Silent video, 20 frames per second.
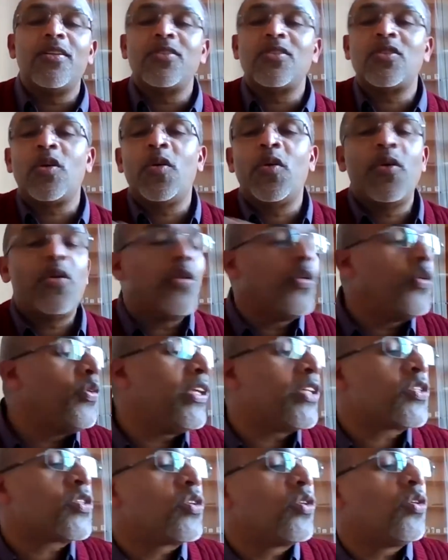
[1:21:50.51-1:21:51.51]
So
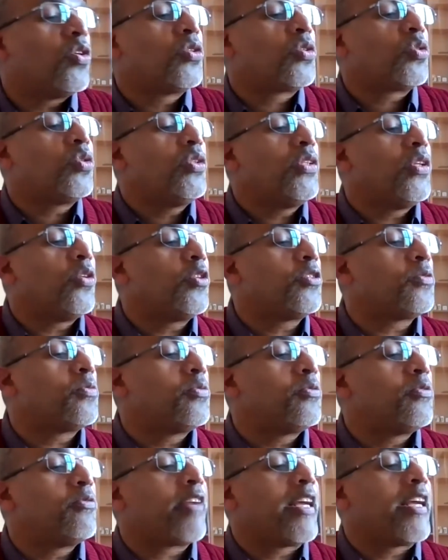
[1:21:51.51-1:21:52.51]
just to go through those
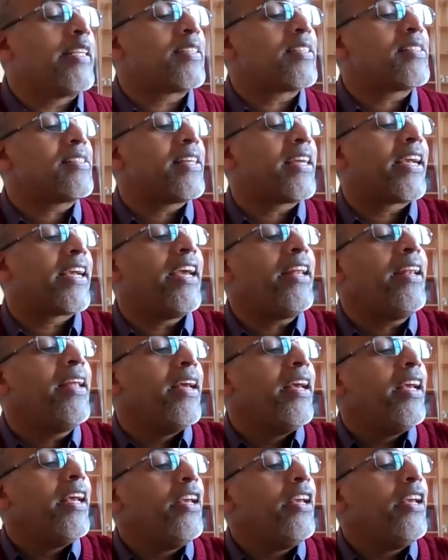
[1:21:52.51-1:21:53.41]
phrases again,